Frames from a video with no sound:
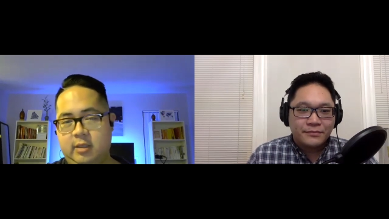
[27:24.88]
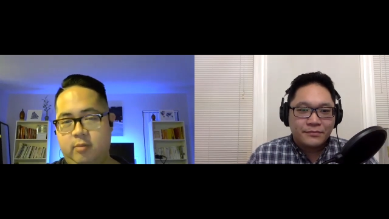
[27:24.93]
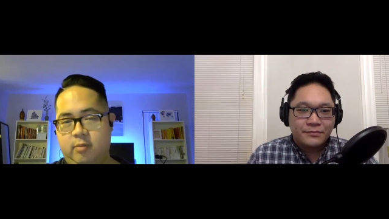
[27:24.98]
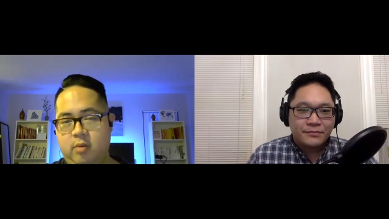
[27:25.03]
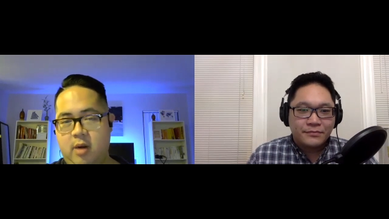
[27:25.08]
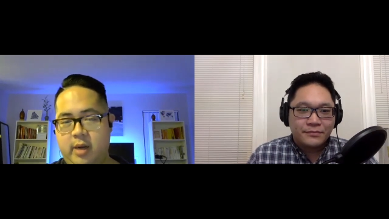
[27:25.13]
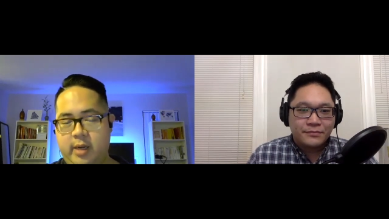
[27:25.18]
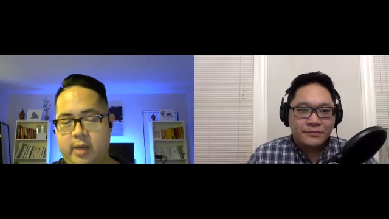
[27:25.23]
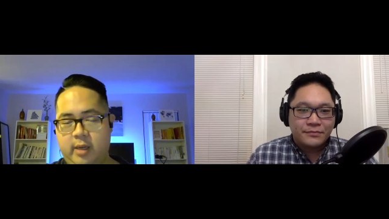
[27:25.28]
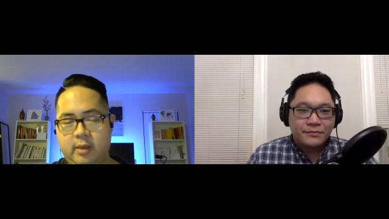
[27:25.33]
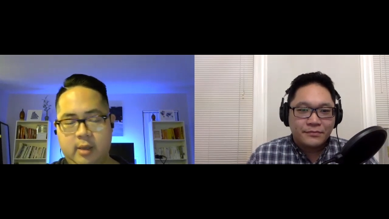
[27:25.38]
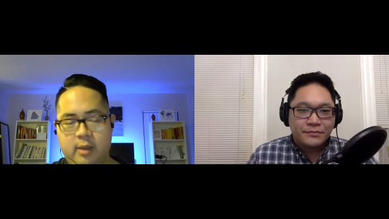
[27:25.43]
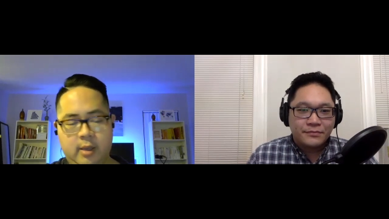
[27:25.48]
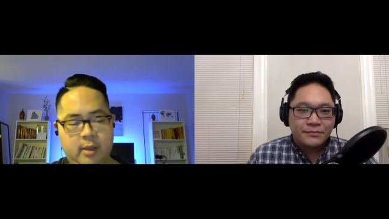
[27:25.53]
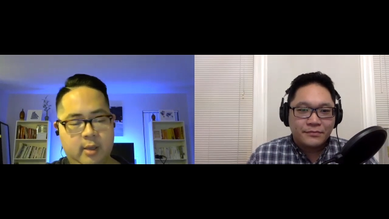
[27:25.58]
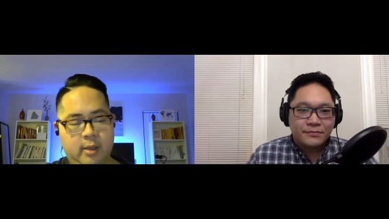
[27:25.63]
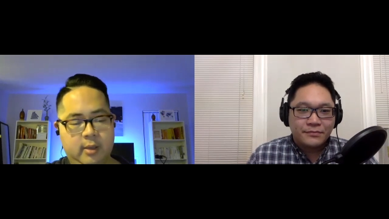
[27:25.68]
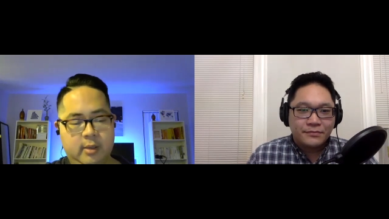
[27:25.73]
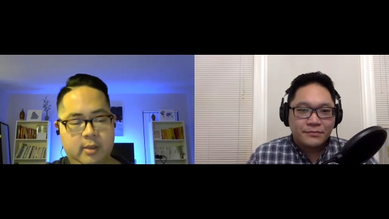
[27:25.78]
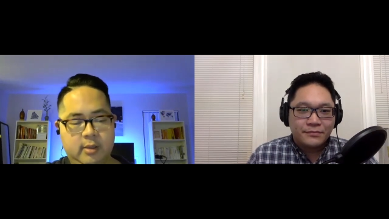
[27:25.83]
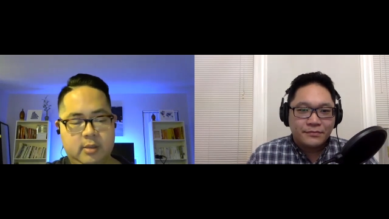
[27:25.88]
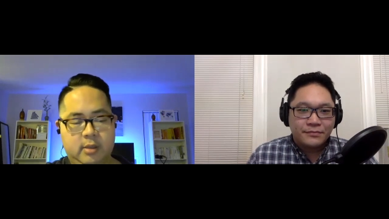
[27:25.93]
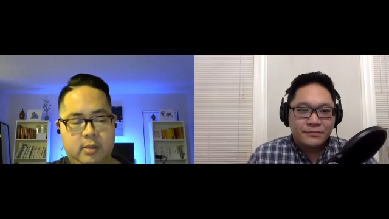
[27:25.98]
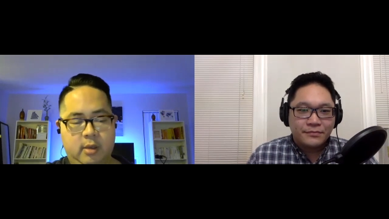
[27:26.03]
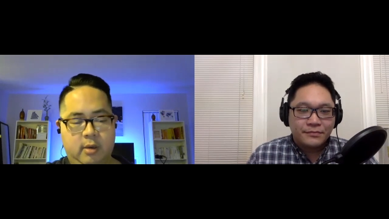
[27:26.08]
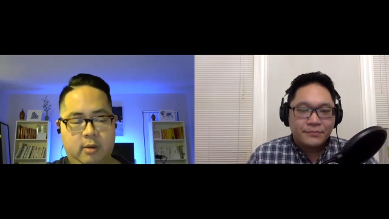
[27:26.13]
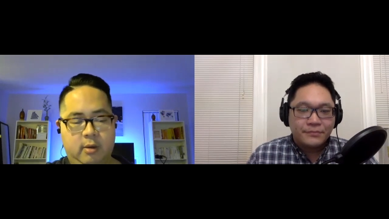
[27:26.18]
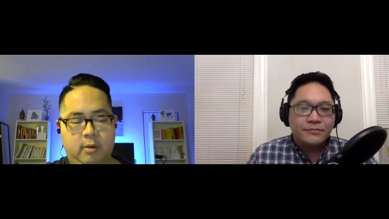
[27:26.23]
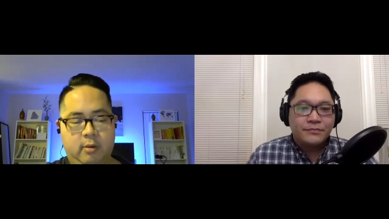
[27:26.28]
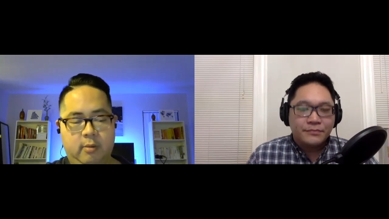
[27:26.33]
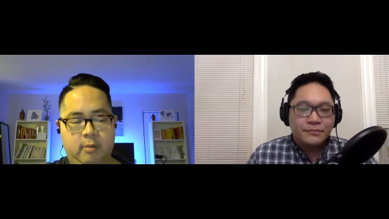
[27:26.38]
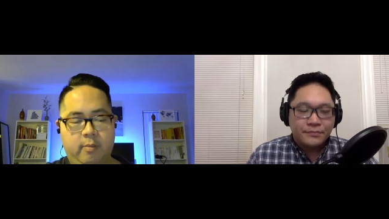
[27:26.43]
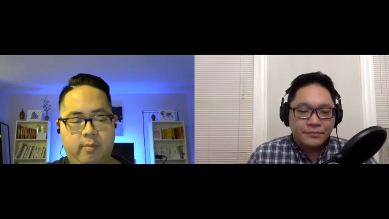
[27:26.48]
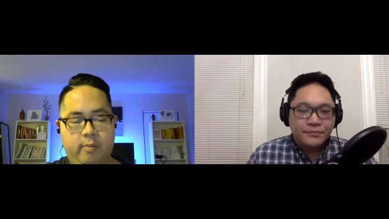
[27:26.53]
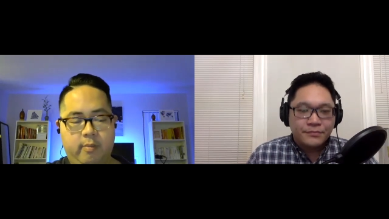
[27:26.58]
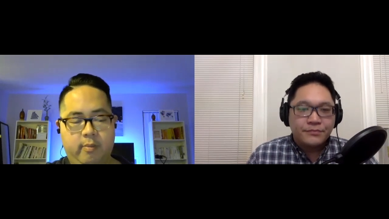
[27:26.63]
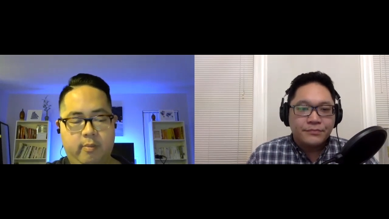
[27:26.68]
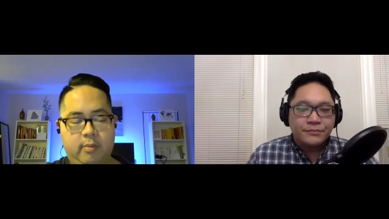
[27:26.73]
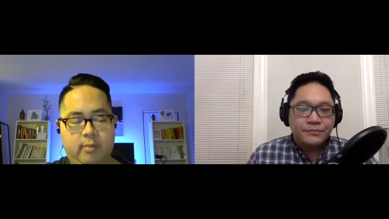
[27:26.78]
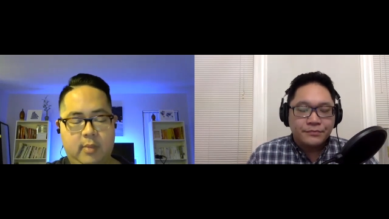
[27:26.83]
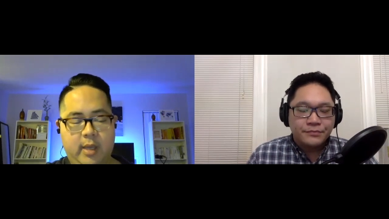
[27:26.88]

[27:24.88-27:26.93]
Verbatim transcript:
Speaker 1: product. So mm.